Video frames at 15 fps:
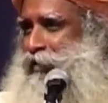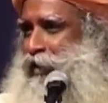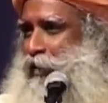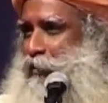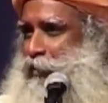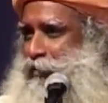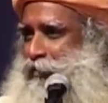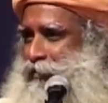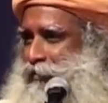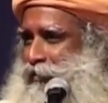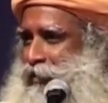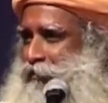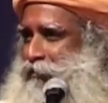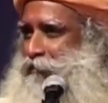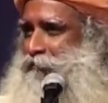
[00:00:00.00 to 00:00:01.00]
an hour
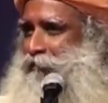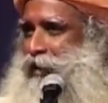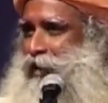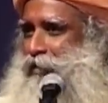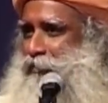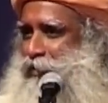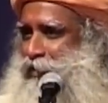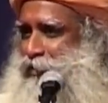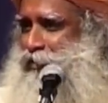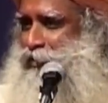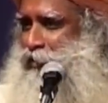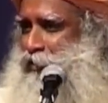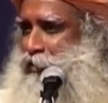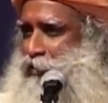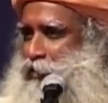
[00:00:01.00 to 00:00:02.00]
or even 5
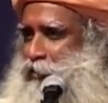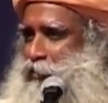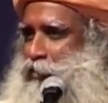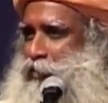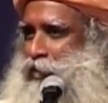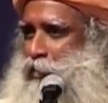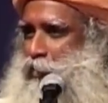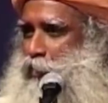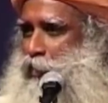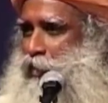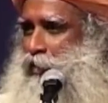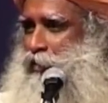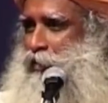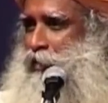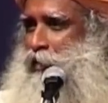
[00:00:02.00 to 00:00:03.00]
minutes listening to
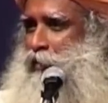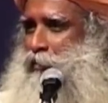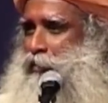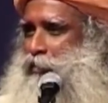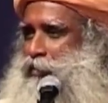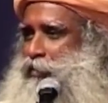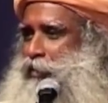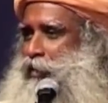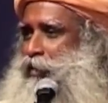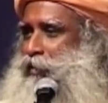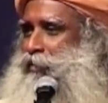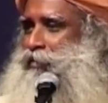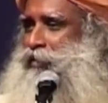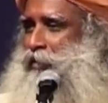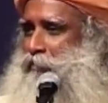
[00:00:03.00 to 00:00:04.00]
someone who is
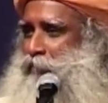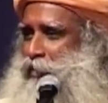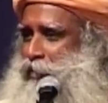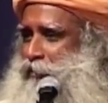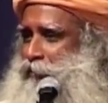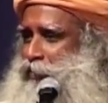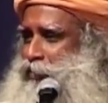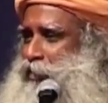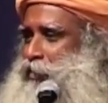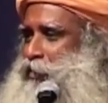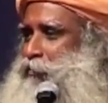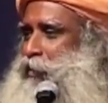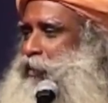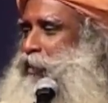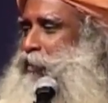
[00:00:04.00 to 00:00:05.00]
talking something which
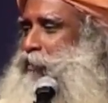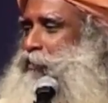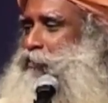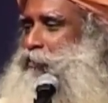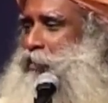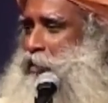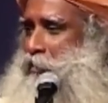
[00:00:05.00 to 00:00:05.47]
doesn't mean anything to